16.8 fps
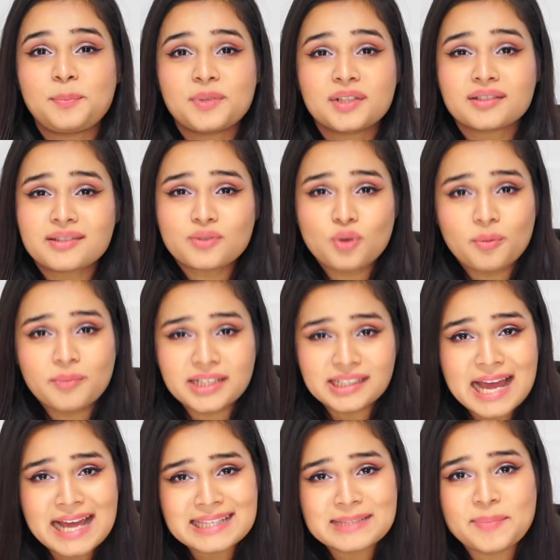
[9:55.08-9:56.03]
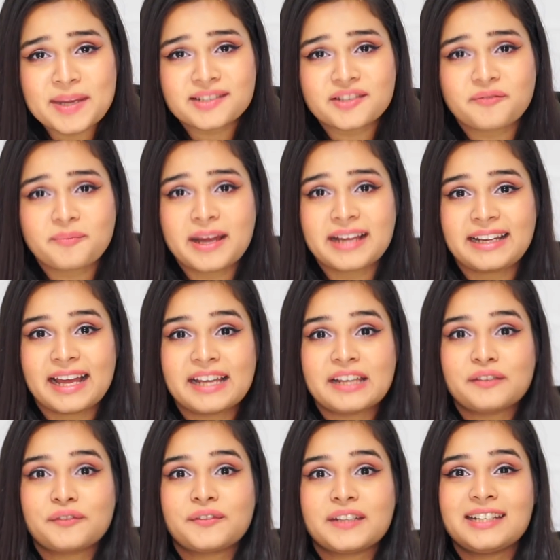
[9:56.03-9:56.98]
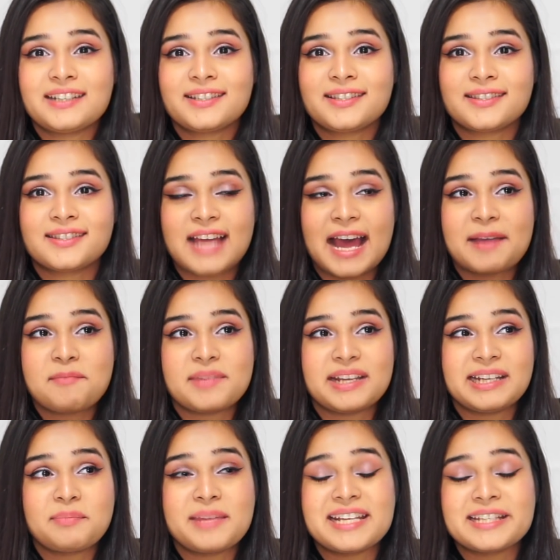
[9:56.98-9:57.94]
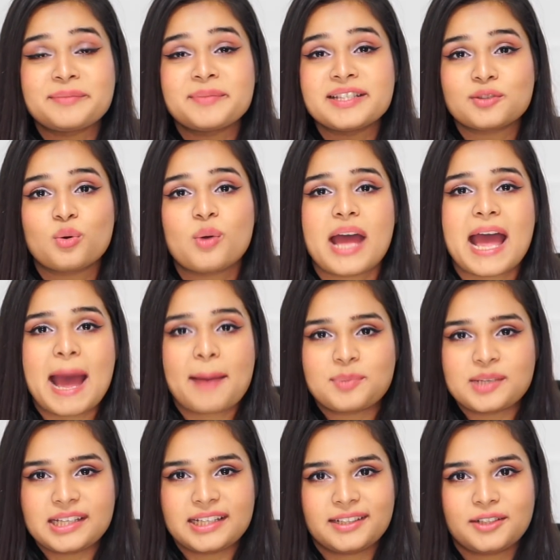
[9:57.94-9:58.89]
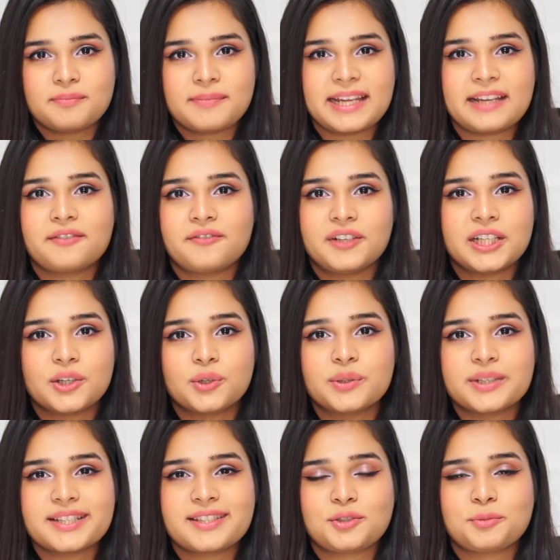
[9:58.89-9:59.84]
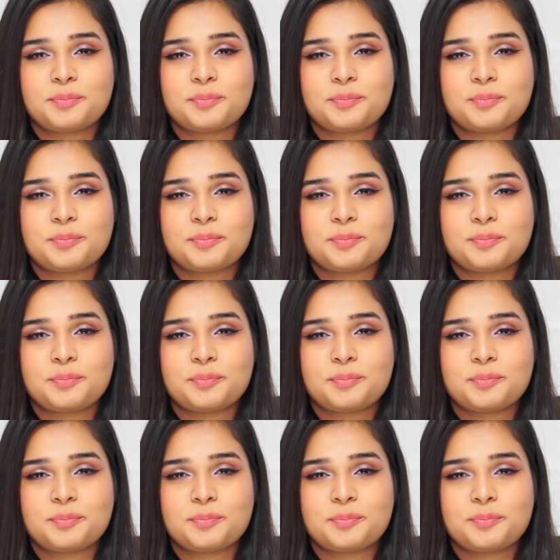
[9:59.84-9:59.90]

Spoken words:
so many aspects of my life. It makes me so happy to make videos, to